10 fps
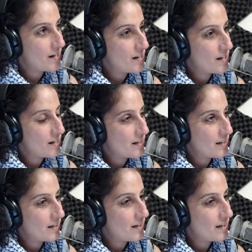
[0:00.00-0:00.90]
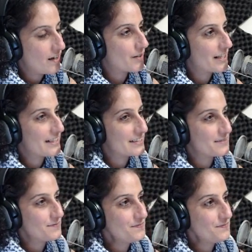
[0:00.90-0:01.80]

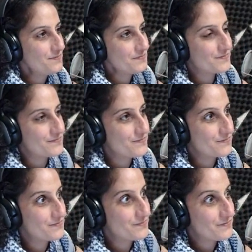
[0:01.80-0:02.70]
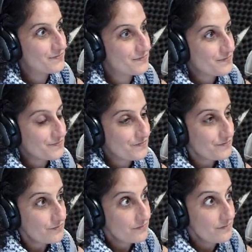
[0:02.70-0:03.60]

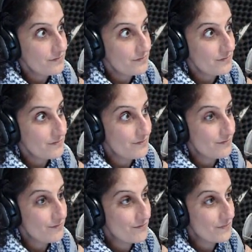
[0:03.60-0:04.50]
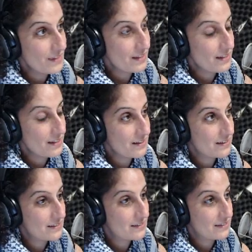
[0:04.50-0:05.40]

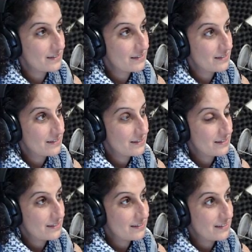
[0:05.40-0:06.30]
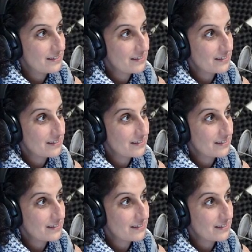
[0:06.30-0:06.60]
This person isn't speaking.